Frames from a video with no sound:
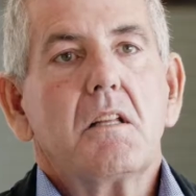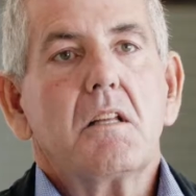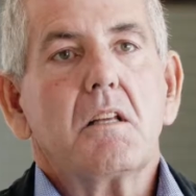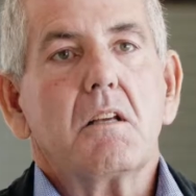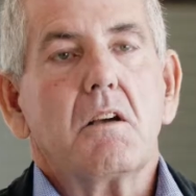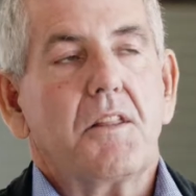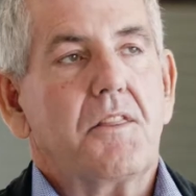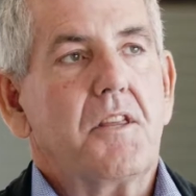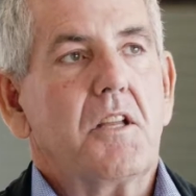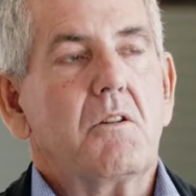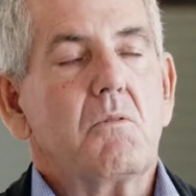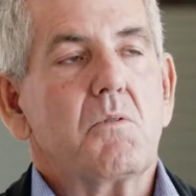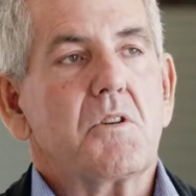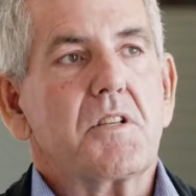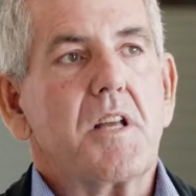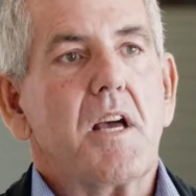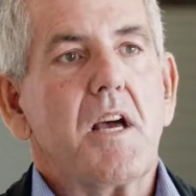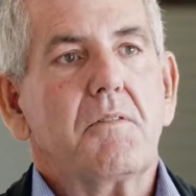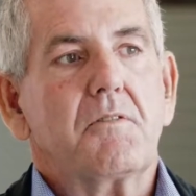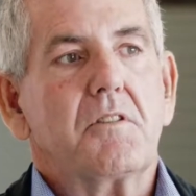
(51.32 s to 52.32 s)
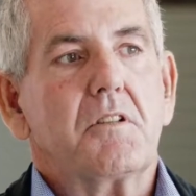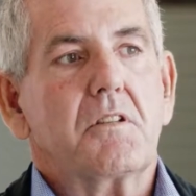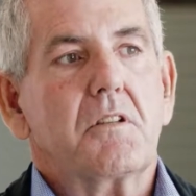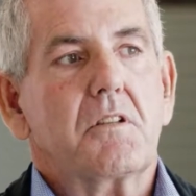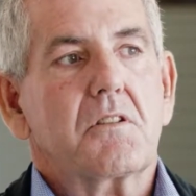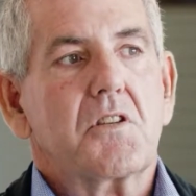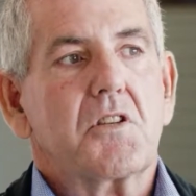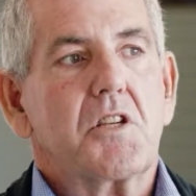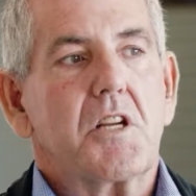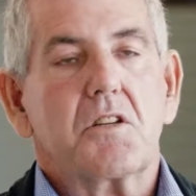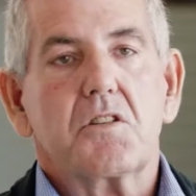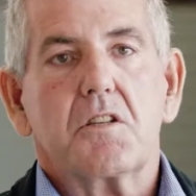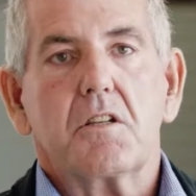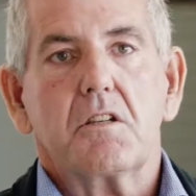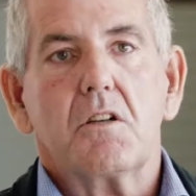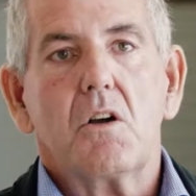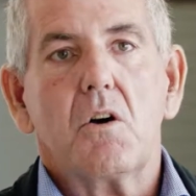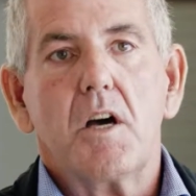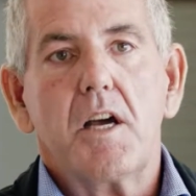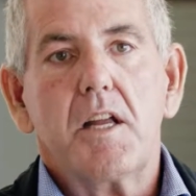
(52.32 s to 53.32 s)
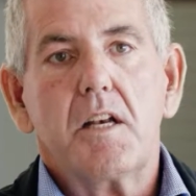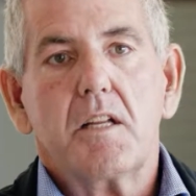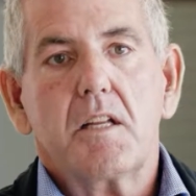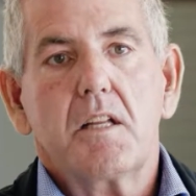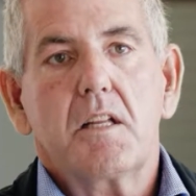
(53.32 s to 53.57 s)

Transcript: I think it was after 6 at night,